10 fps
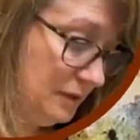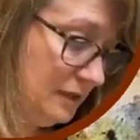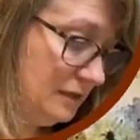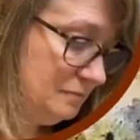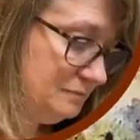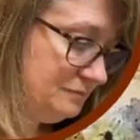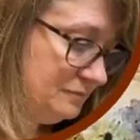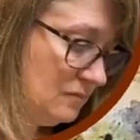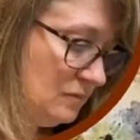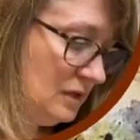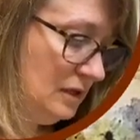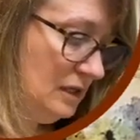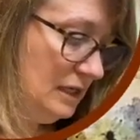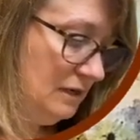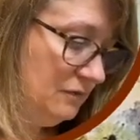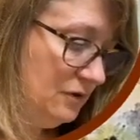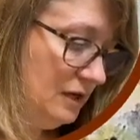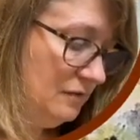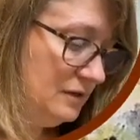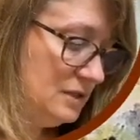But if you're
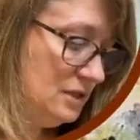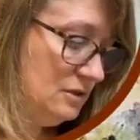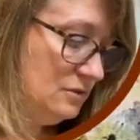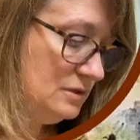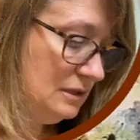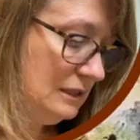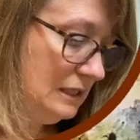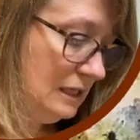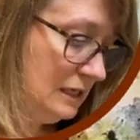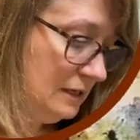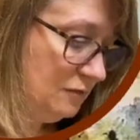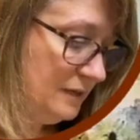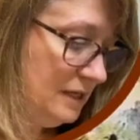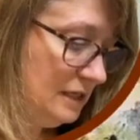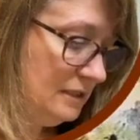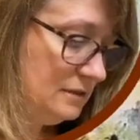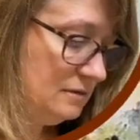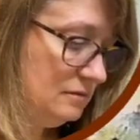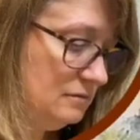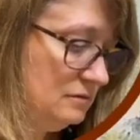having to use a lot of paint,
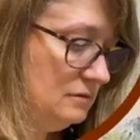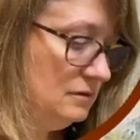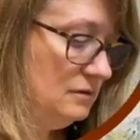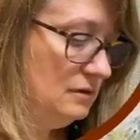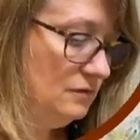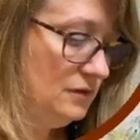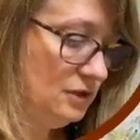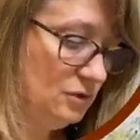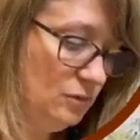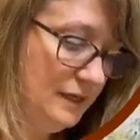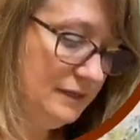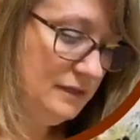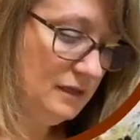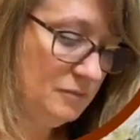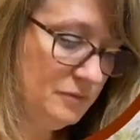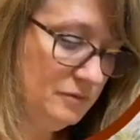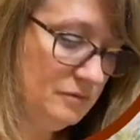then you wind up